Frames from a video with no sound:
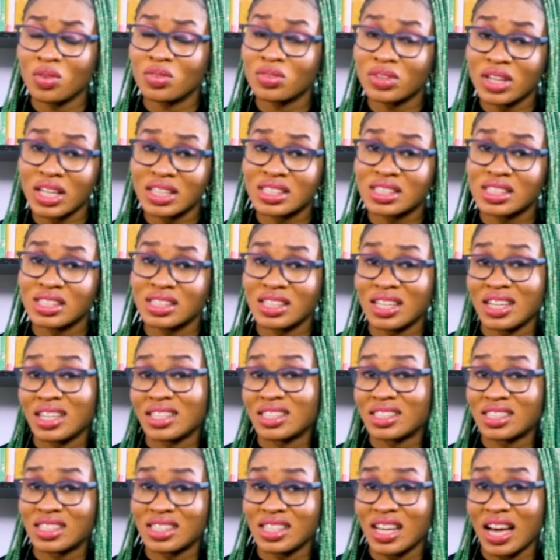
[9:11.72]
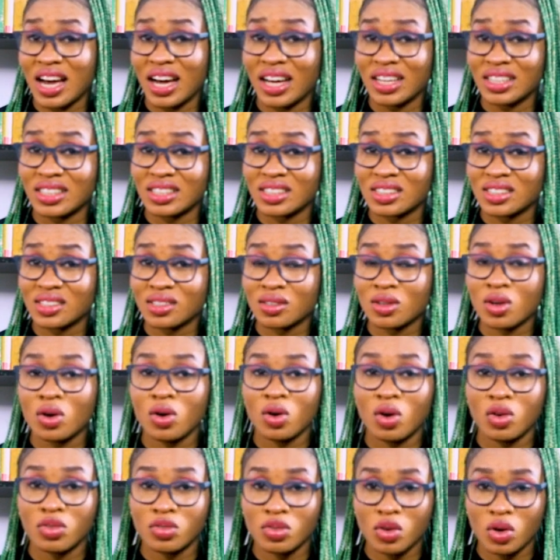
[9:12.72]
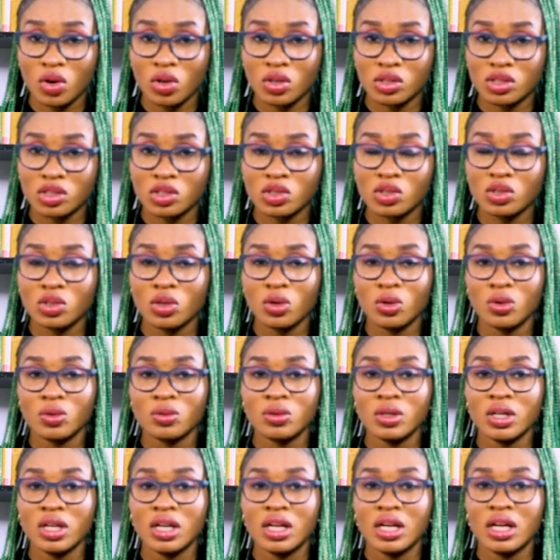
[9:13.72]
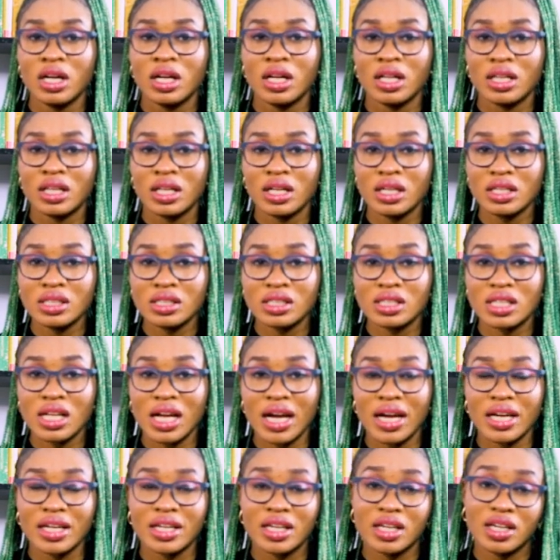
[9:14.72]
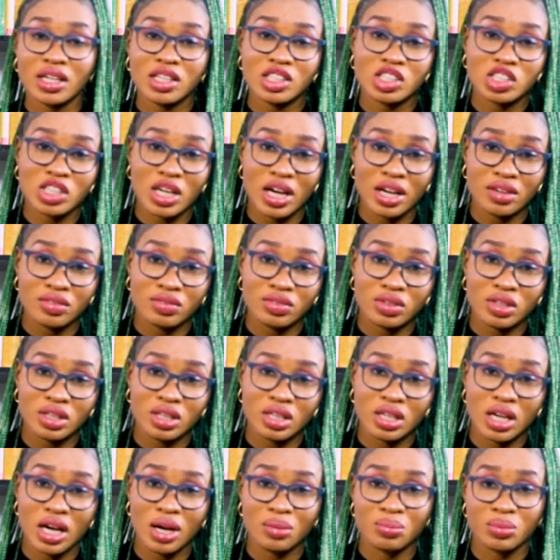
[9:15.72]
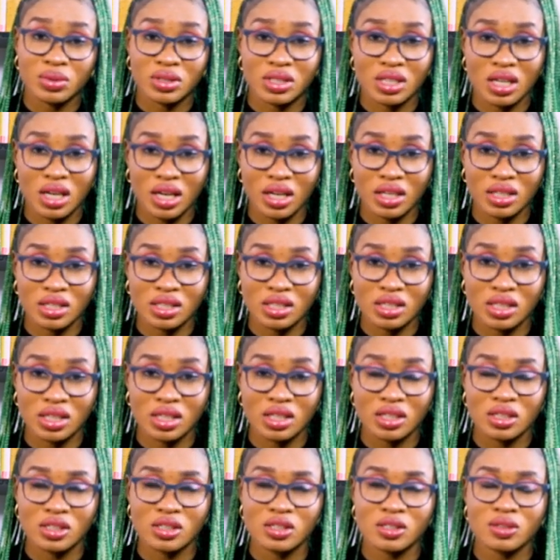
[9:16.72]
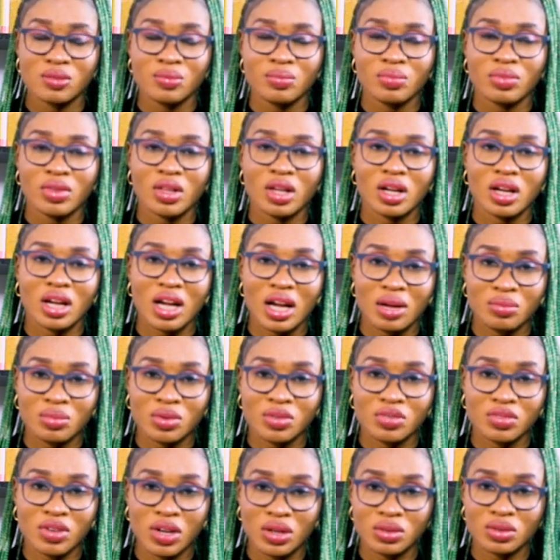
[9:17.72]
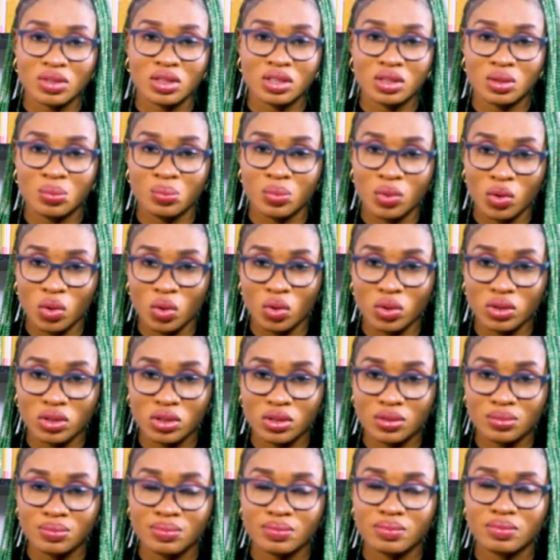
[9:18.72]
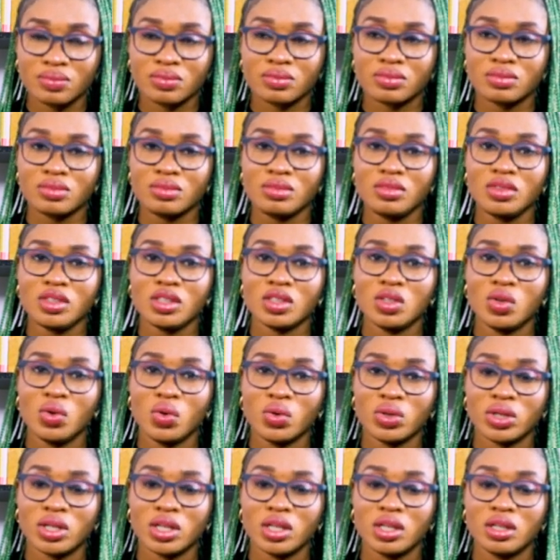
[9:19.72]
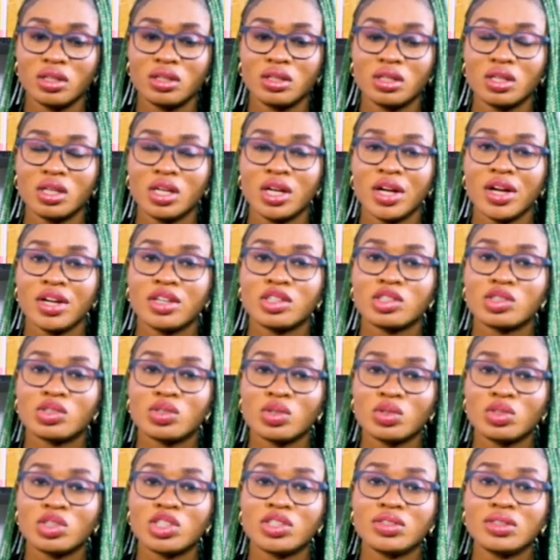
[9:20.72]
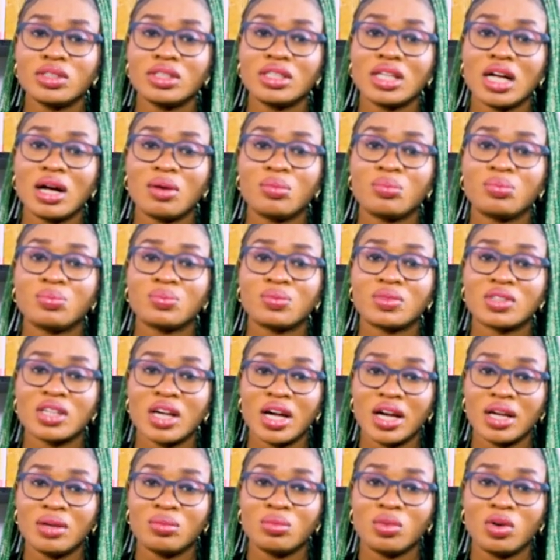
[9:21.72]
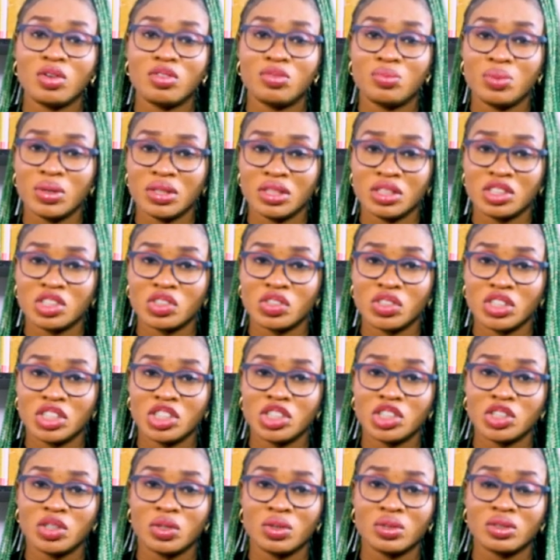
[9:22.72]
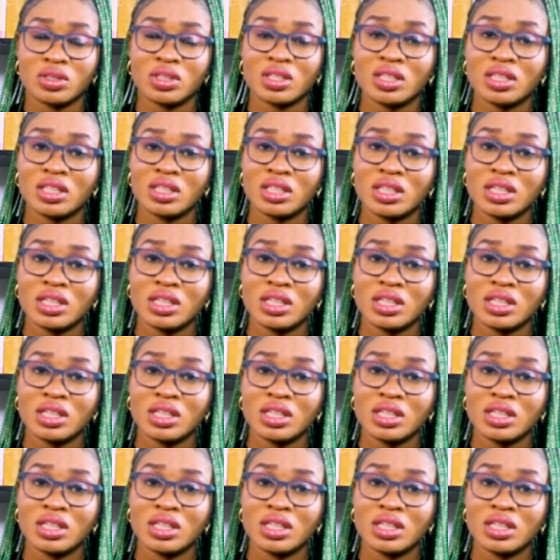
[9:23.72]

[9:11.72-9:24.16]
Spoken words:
of getting STIs. Of course, you know, things like HIV, hepatitis can be found in the blood. Okay. So during that time of penetration,